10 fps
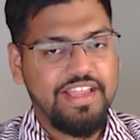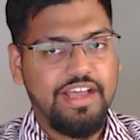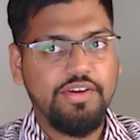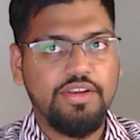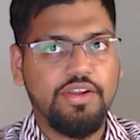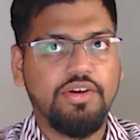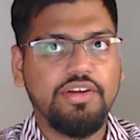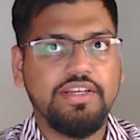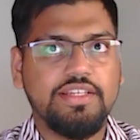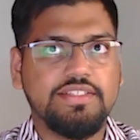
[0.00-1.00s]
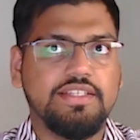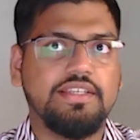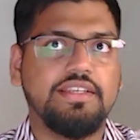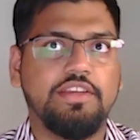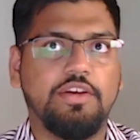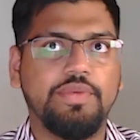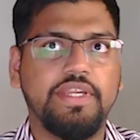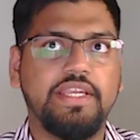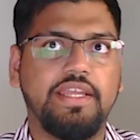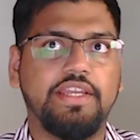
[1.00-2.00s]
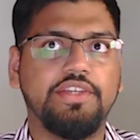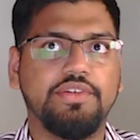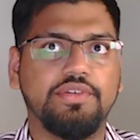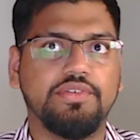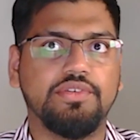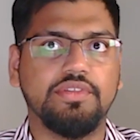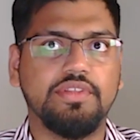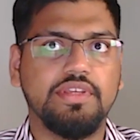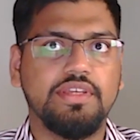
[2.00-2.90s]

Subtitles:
How long does it normally take you to